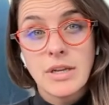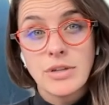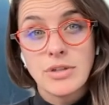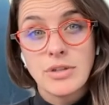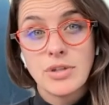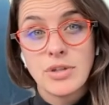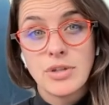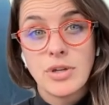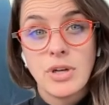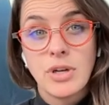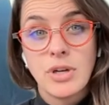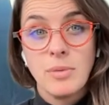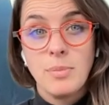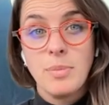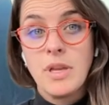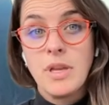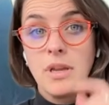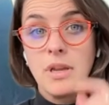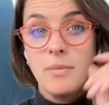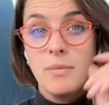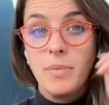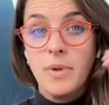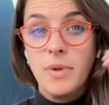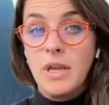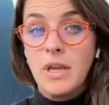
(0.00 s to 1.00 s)
that you're going to
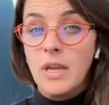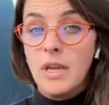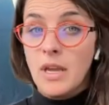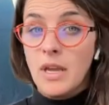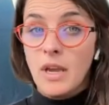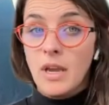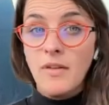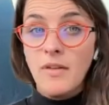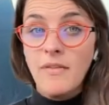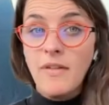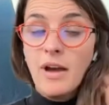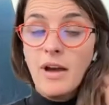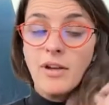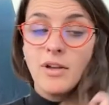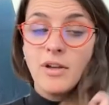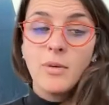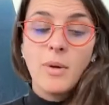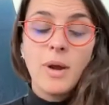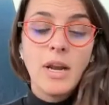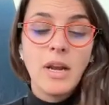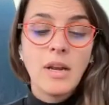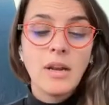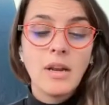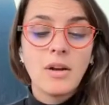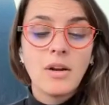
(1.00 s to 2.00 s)
be being
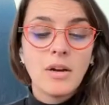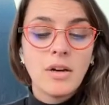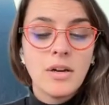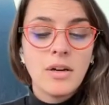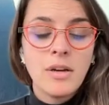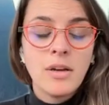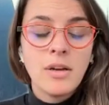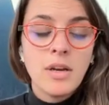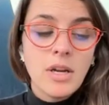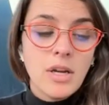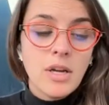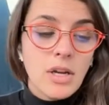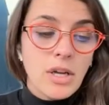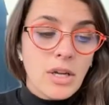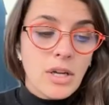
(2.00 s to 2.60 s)
evaluated on.